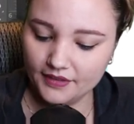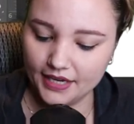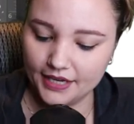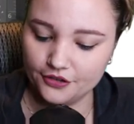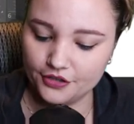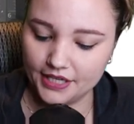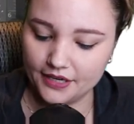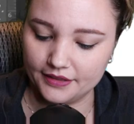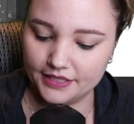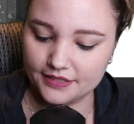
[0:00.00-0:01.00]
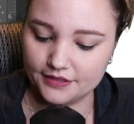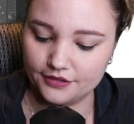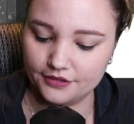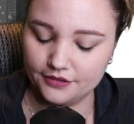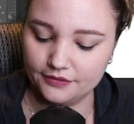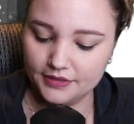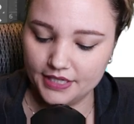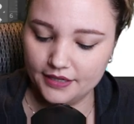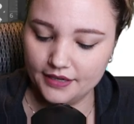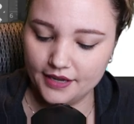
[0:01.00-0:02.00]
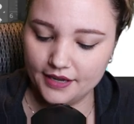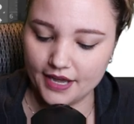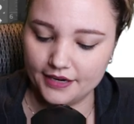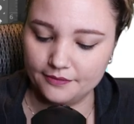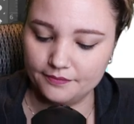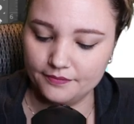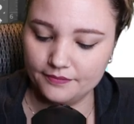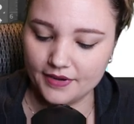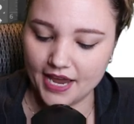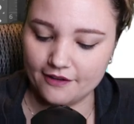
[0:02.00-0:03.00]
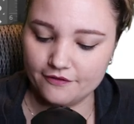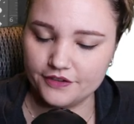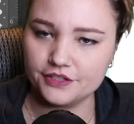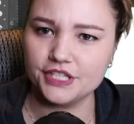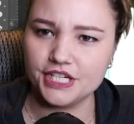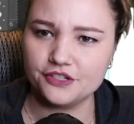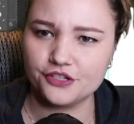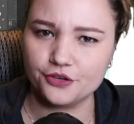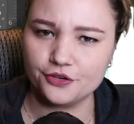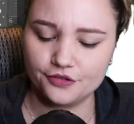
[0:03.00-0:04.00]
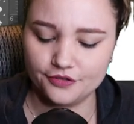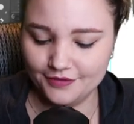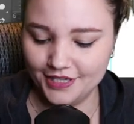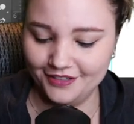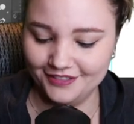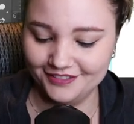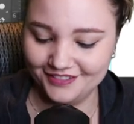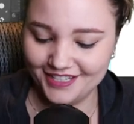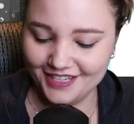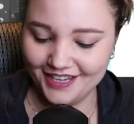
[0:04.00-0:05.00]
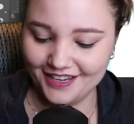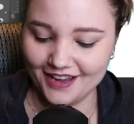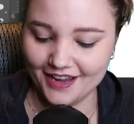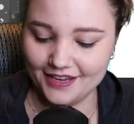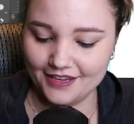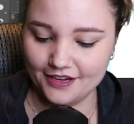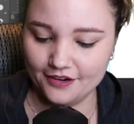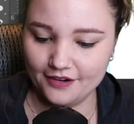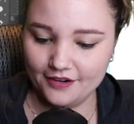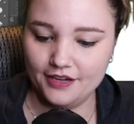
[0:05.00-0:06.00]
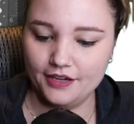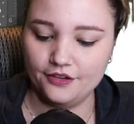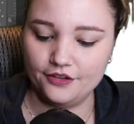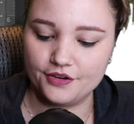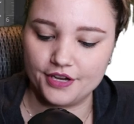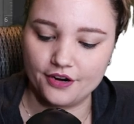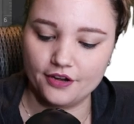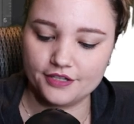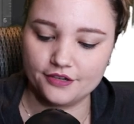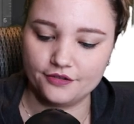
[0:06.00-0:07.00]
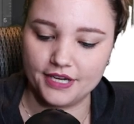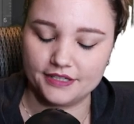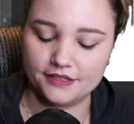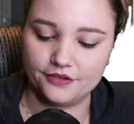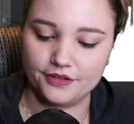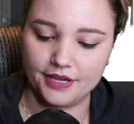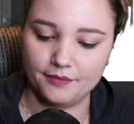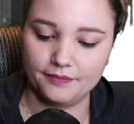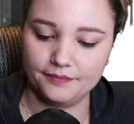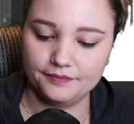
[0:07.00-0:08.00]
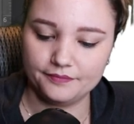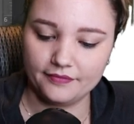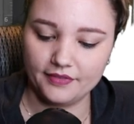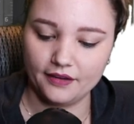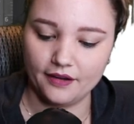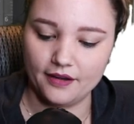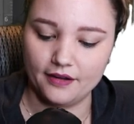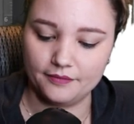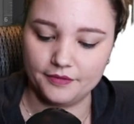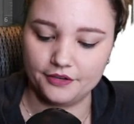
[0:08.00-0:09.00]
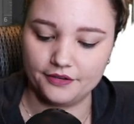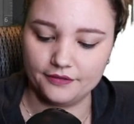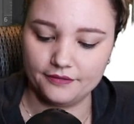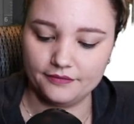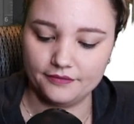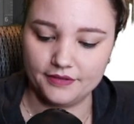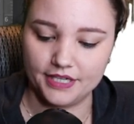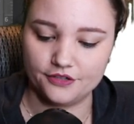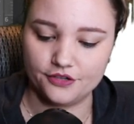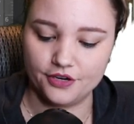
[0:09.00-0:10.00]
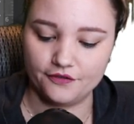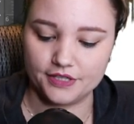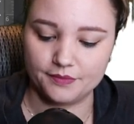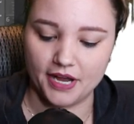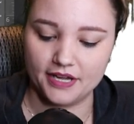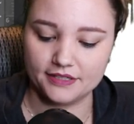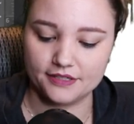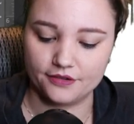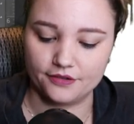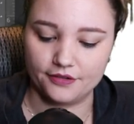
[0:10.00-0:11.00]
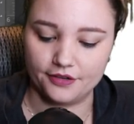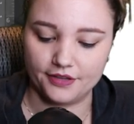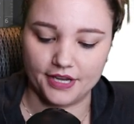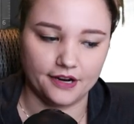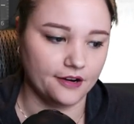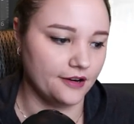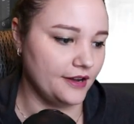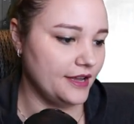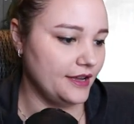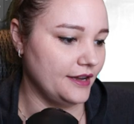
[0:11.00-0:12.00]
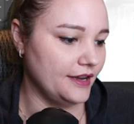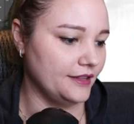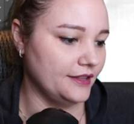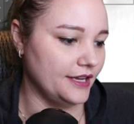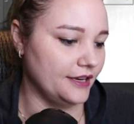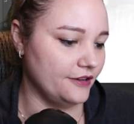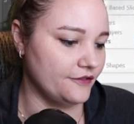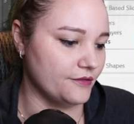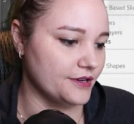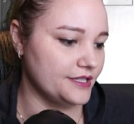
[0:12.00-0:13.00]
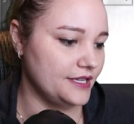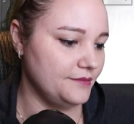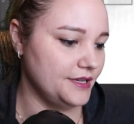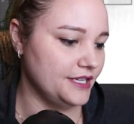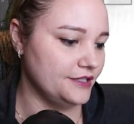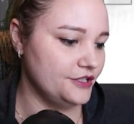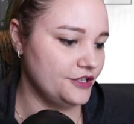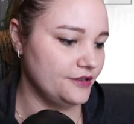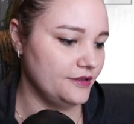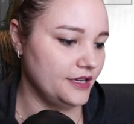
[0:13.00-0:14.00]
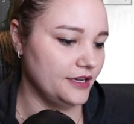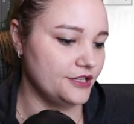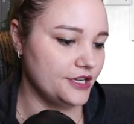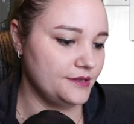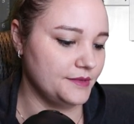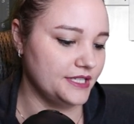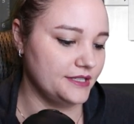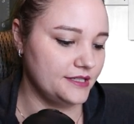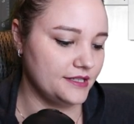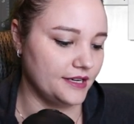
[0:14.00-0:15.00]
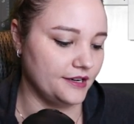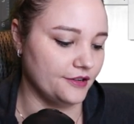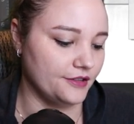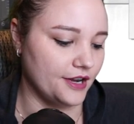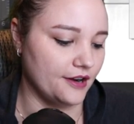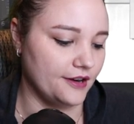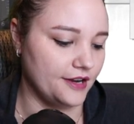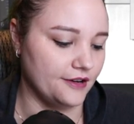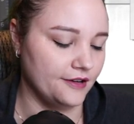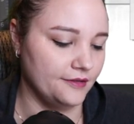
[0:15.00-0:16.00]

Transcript: and you click on this little kind of half filled in circle guy here, you can also get to them. They're in two different spots, so they're there, and then of course image, adjustments, and here they are here.